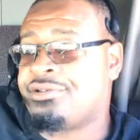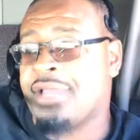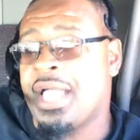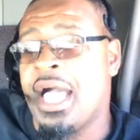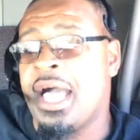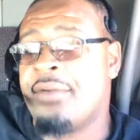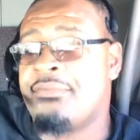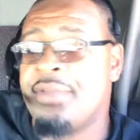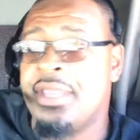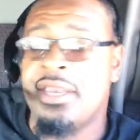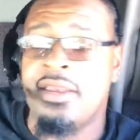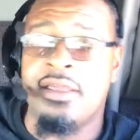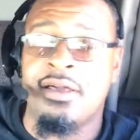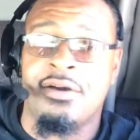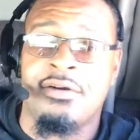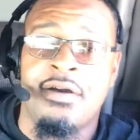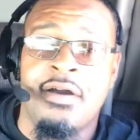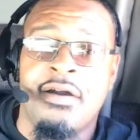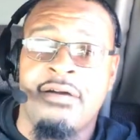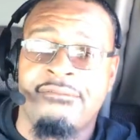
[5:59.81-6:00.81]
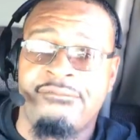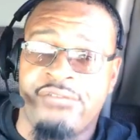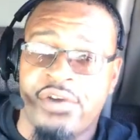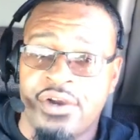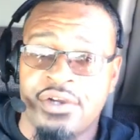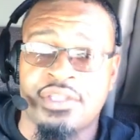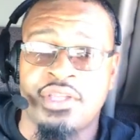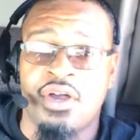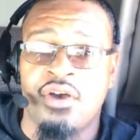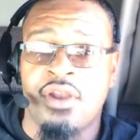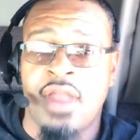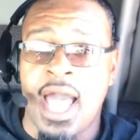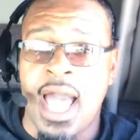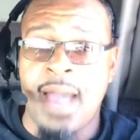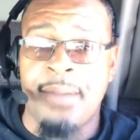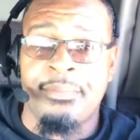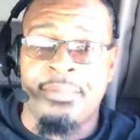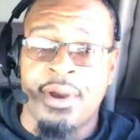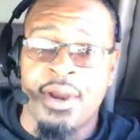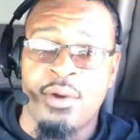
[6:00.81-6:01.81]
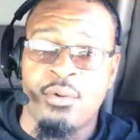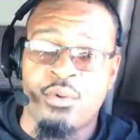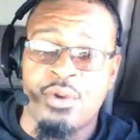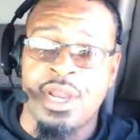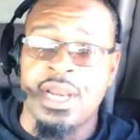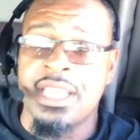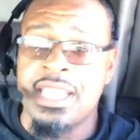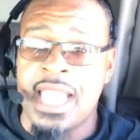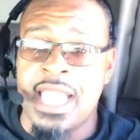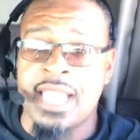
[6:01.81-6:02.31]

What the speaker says: I'll be the first owner operator running